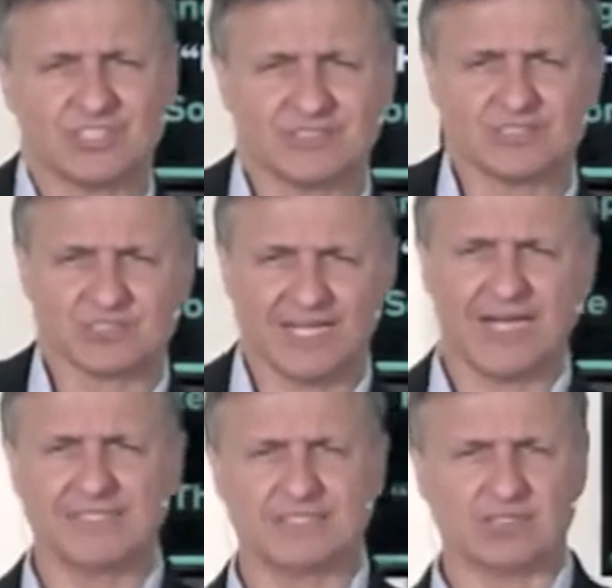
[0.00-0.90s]
just as
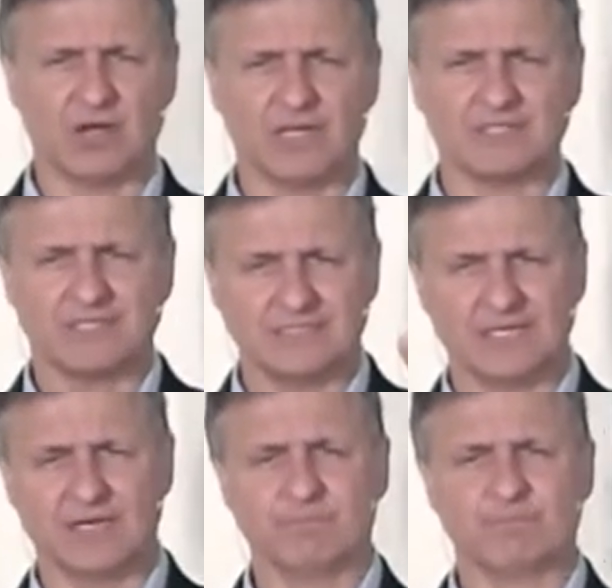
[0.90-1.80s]
God did not
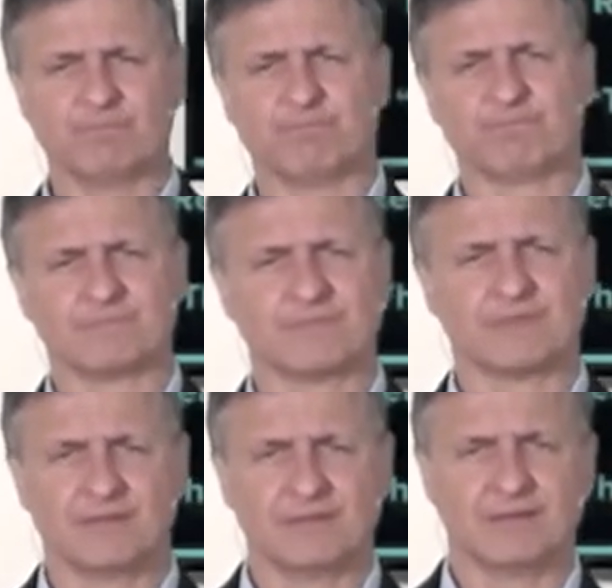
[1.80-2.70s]
condemn
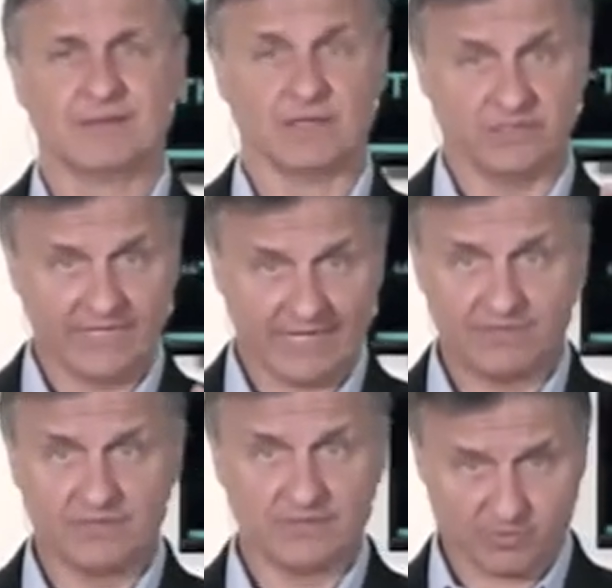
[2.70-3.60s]

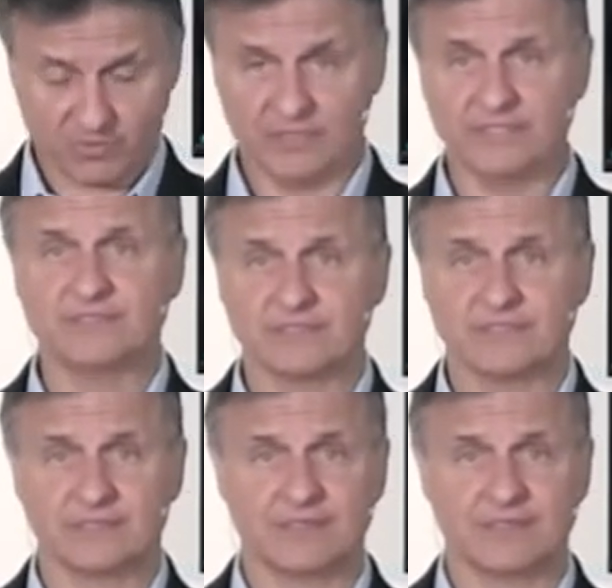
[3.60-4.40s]
David and the priest,